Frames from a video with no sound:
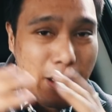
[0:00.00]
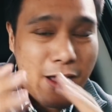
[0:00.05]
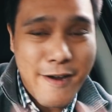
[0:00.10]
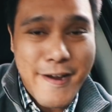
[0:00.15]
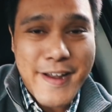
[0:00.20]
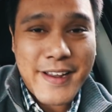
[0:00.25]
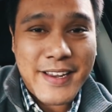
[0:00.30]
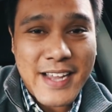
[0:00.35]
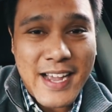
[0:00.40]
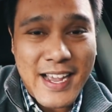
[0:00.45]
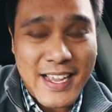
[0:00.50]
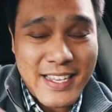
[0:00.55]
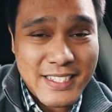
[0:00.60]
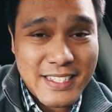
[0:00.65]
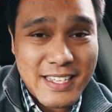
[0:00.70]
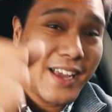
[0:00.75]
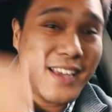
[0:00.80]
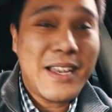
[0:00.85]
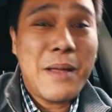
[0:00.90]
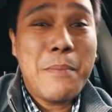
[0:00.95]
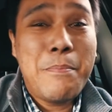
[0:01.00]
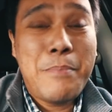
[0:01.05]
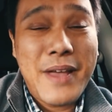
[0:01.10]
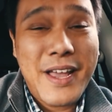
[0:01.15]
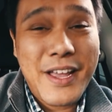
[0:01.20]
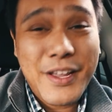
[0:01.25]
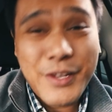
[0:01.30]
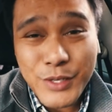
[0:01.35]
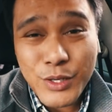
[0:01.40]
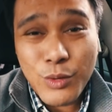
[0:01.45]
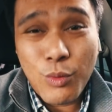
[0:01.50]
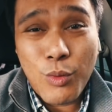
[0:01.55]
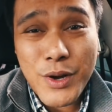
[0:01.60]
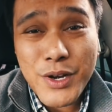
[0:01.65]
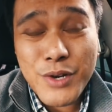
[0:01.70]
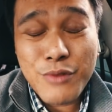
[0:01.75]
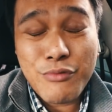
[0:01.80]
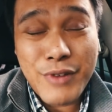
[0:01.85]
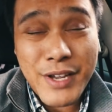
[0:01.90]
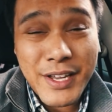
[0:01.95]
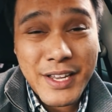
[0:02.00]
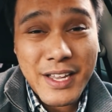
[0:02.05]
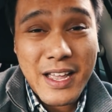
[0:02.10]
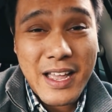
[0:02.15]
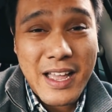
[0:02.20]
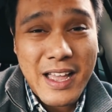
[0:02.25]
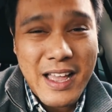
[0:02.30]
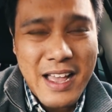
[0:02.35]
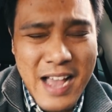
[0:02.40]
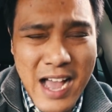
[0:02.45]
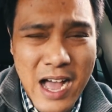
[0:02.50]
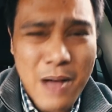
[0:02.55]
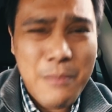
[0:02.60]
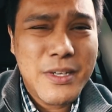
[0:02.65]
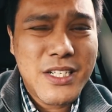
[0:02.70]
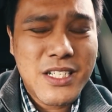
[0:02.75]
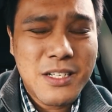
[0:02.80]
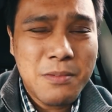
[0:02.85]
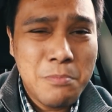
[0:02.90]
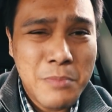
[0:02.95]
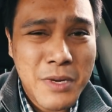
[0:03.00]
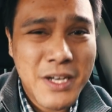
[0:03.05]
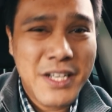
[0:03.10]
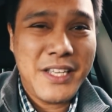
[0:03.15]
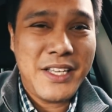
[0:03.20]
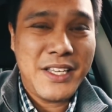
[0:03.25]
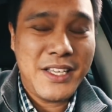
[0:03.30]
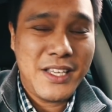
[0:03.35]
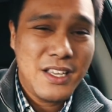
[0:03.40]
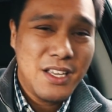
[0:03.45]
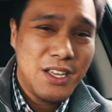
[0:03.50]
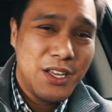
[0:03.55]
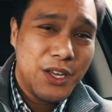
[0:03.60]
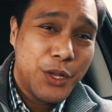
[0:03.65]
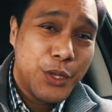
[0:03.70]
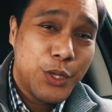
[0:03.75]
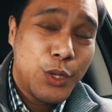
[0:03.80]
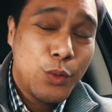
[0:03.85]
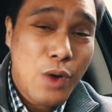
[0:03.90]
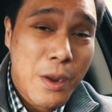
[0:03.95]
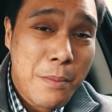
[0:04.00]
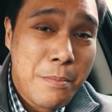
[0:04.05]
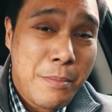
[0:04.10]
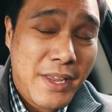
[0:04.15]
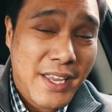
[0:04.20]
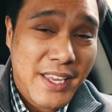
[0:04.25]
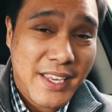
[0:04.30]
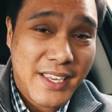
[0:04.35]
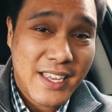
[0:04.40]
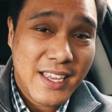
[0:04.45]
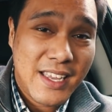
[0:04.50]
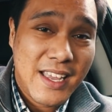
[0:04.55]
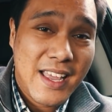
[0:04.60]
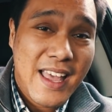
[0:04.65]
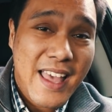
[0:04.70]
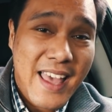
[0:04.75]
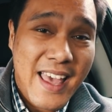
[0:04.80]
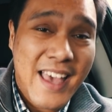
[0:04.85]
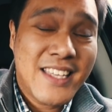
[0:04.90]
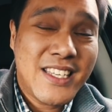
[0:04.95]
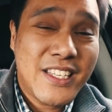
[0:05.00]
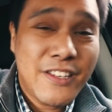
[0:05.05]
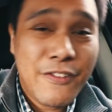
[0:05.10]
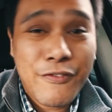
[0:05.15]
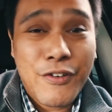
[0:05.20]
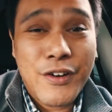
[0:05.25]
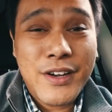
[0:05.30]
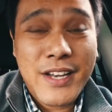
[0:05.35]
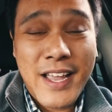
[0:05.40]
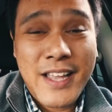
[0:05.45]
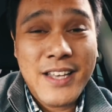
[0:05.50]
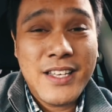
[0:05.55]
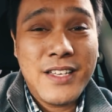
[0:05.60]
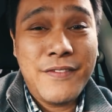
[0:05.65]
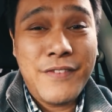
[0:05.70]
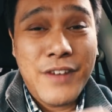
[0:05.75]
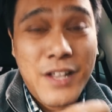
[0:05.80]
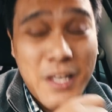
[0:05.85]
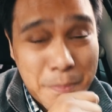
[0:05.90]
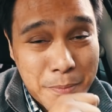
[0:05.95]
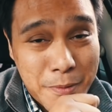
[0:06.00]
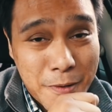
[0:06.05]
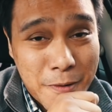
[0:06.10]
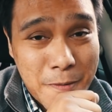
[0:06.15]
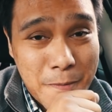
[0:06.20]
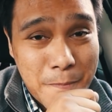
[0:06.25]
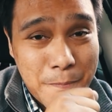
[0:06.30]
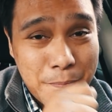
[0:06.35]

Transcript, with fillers: Alright guys, and I bet you're wondering, how much money do I make as a front-end developer?